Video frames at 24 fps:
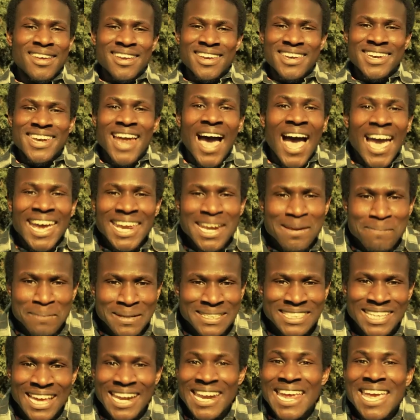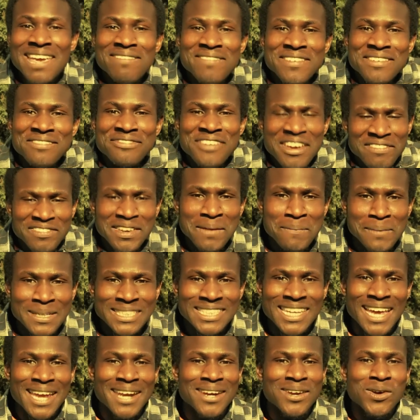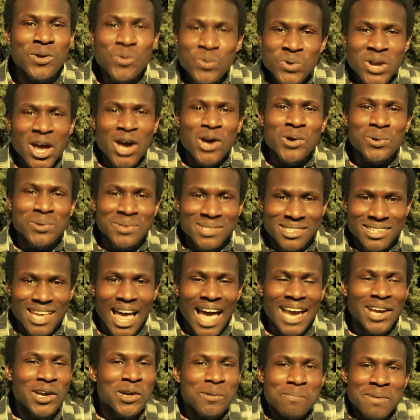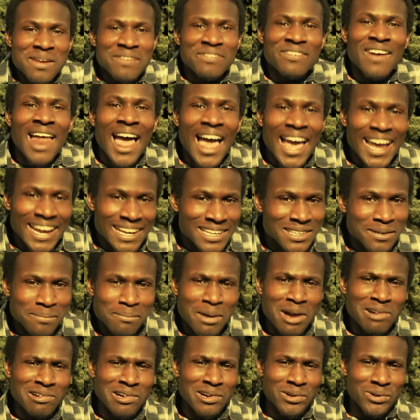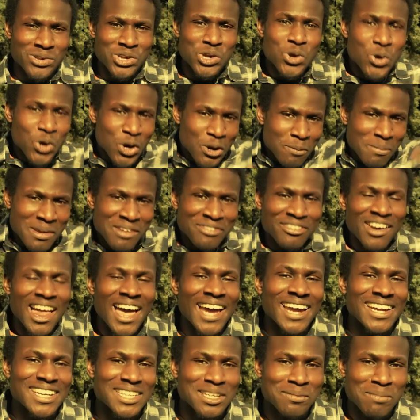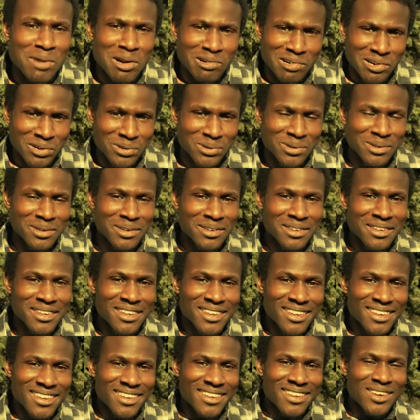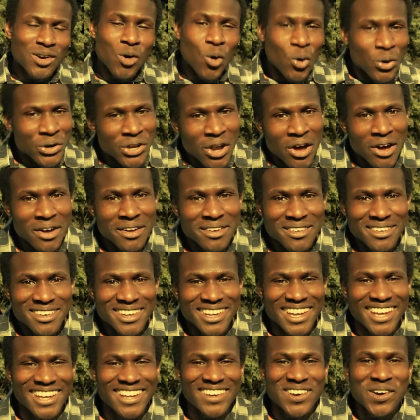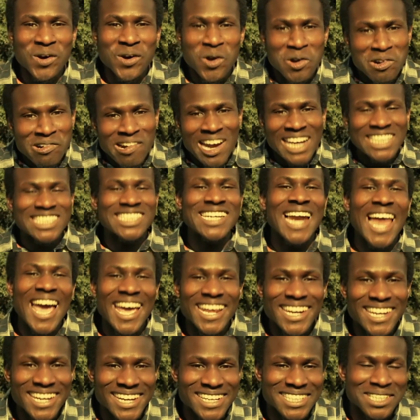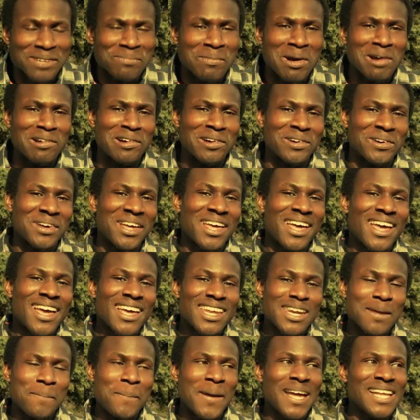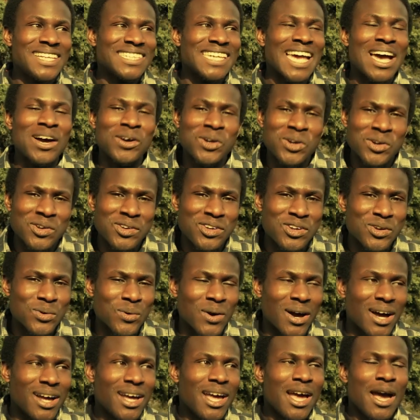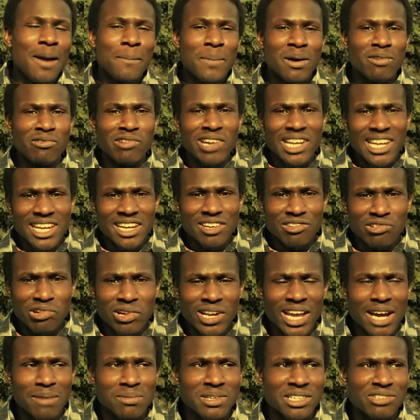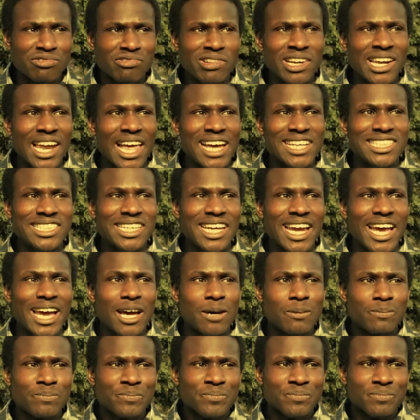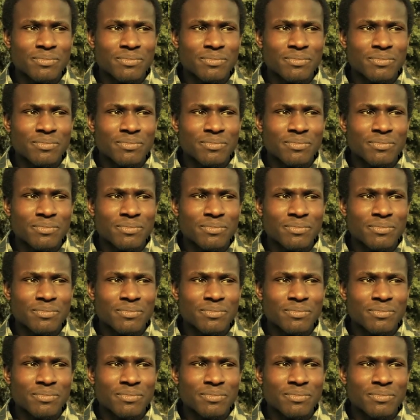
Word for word: ninety percent, even fifty percent, who knows? I could be flying tomorrow. You could be flying tomorrow. Or not. Or crash landing tomorrow. Depends how good you are. But really and truly, I'm just realizing how,